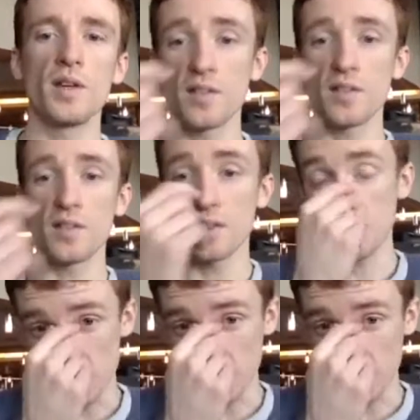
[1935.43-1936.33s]
Because the mean
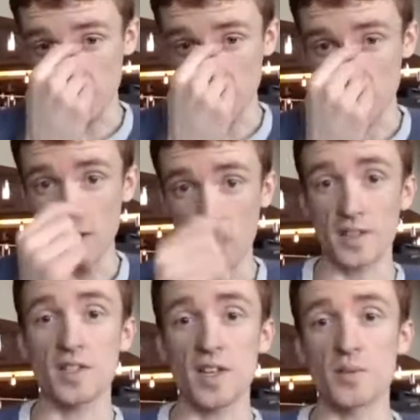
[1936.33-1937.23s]
of this is
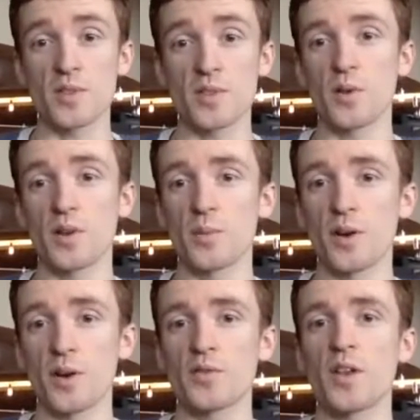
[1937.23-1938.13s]
160. It's not the same
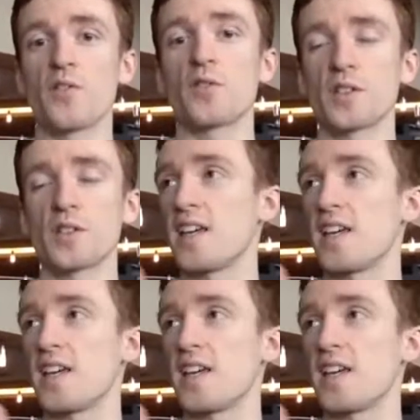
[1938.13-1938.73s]
as the one above.